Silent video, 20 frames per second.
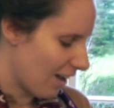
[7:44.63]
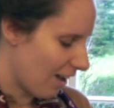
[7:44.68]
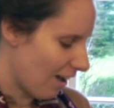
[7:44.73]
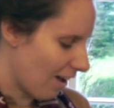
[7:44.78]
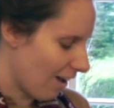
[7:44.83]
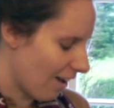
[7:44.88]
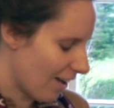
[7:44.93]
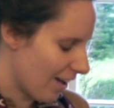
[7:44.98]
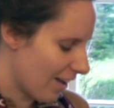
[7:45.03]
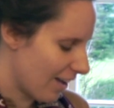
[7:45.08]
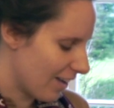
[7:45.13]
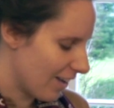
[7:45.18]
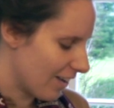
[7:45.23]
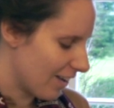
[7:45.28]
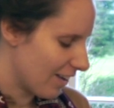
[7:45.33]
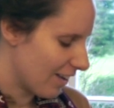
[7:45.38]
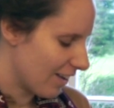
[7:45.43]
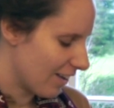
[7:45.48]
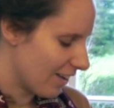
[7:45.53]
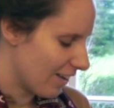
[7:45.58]

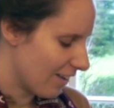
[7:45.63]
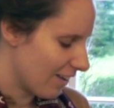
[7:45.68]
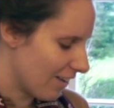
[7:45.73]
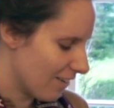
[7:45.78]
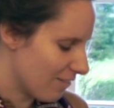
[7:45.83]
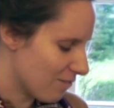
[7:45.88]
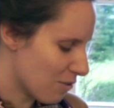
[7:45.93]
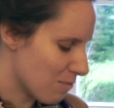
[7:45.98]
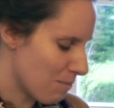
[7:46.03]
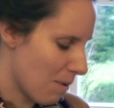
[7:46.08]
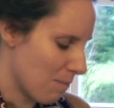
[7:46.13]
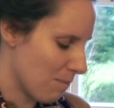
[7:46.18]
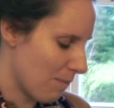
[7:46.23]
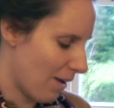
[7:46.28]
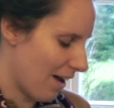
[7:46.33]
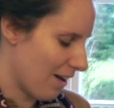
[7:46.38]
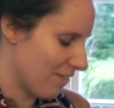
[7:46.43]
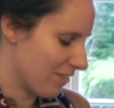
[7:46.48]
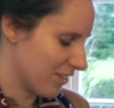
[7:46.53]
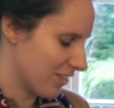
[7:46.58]
I remember
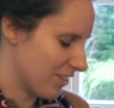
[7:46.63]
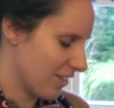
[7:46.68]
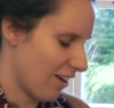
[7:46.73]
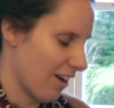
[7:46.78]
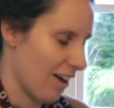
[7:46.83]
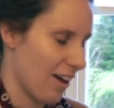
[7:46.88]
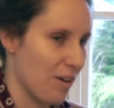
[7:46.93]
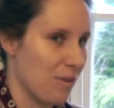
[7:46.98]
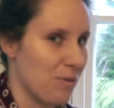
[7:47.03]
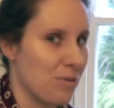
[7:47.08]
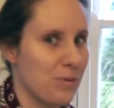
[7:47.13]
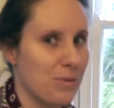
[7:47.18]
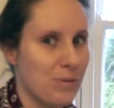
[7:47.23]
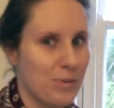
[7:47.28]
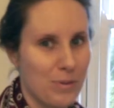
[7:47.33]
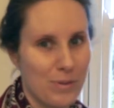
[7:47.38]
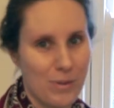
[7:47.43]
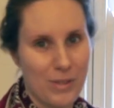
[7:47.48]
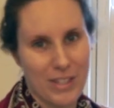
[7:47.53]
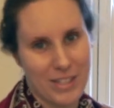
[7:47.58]
having chai
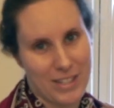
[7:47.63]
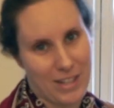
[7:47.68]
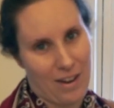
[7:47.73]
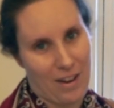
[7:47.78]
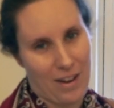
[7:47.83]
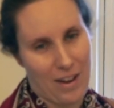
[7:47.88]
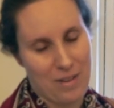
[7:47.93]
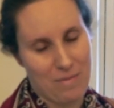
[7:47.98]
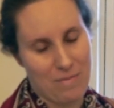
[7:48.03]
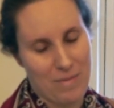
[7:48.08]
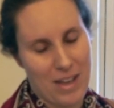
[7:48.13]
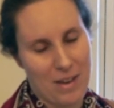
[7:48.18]
all the time.